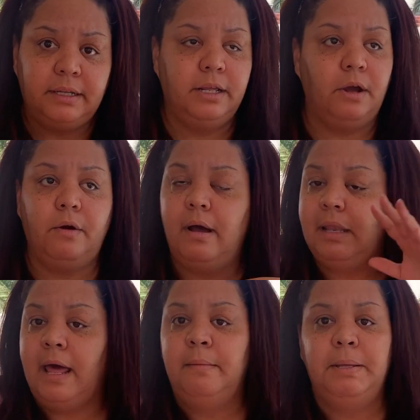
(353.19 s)
You know, a
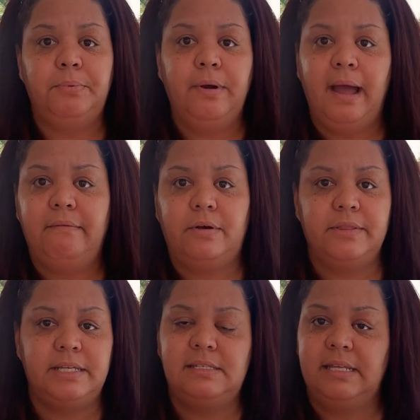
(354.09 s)
lot of people have all
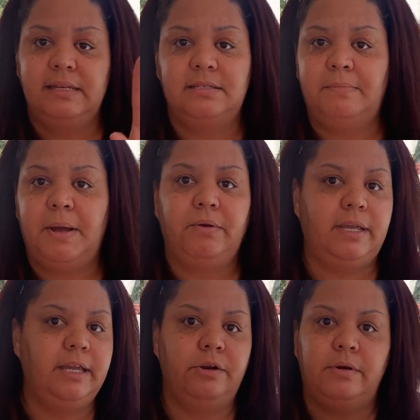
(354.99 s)
these things about
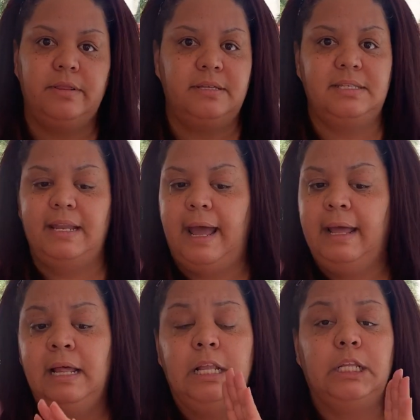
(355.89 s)
keto or this and that.
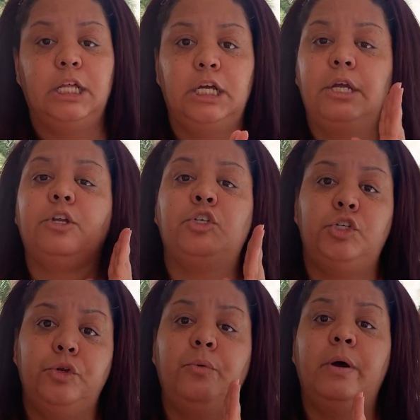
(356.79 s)
Look,
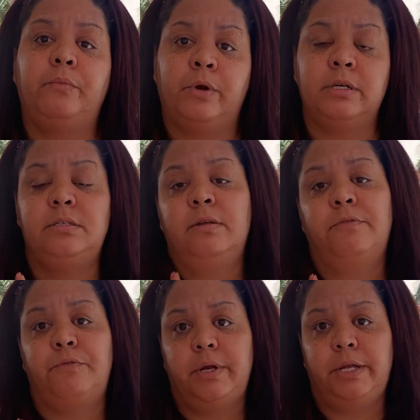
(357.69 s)
do what works
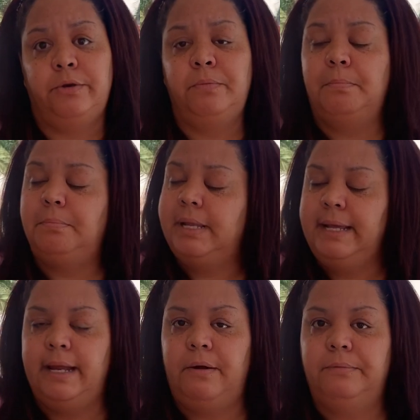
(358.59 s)
for you,
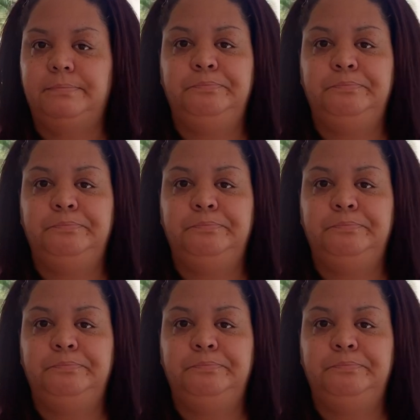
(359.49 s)
plain out.